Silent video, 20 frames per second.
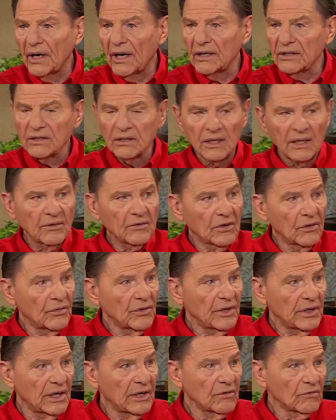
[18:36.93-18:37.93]
And I stepped
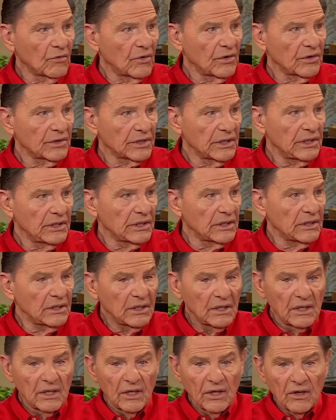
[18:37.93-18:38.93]
Gloria, and I was walking in there.
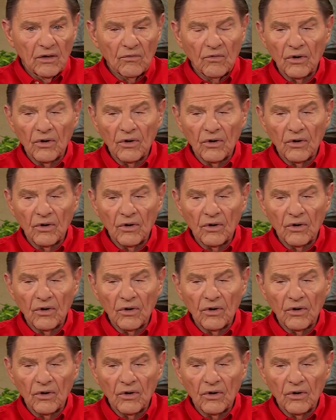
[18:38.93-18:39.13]
Yeah.